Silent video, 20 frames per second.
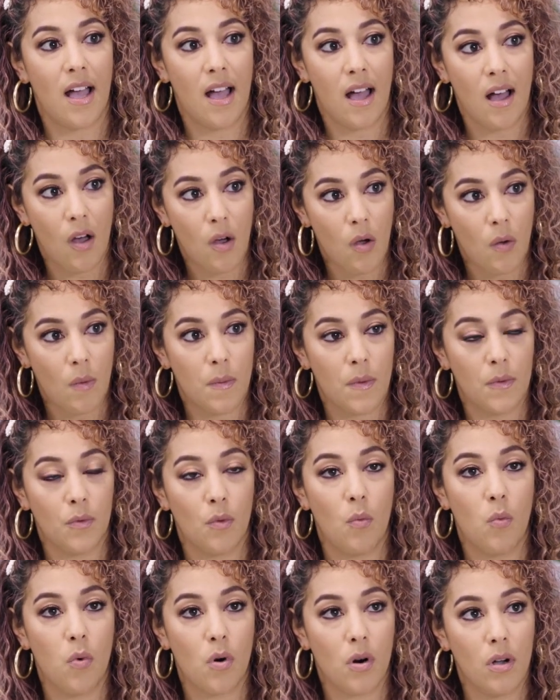help the
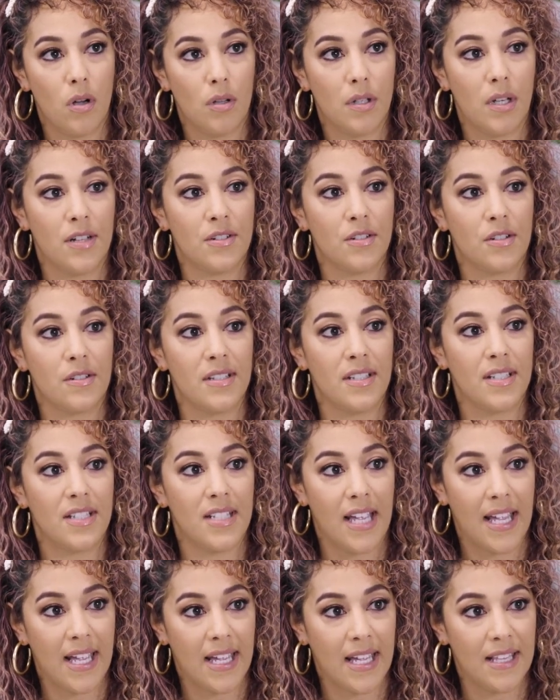world
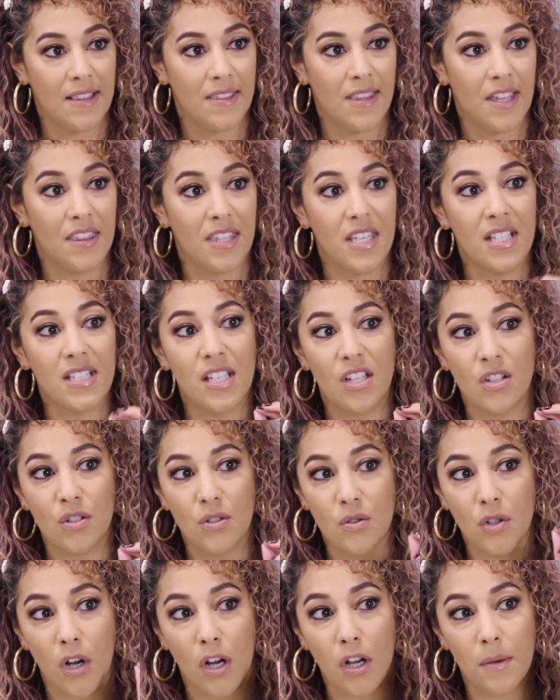understand that these
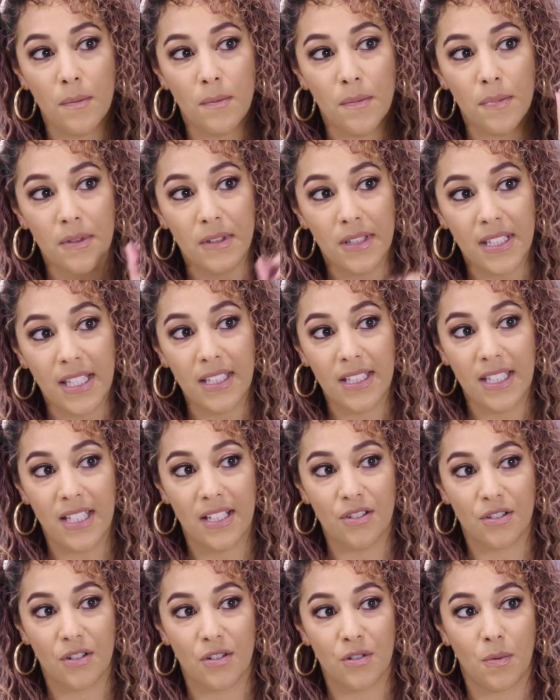issues are completely
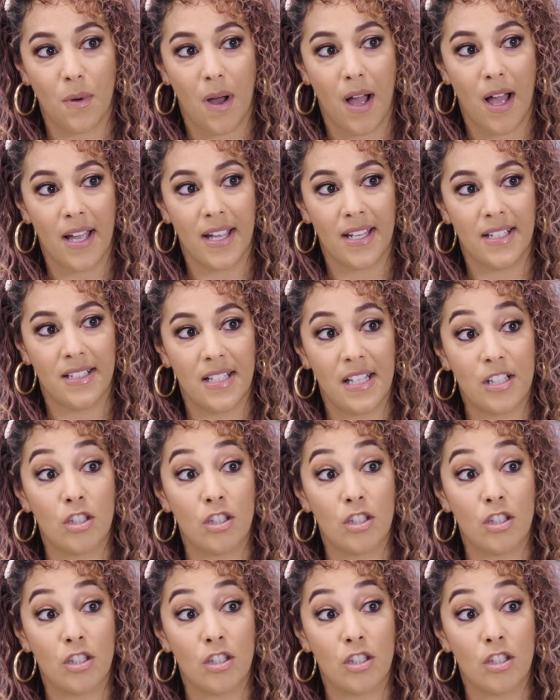intertwined.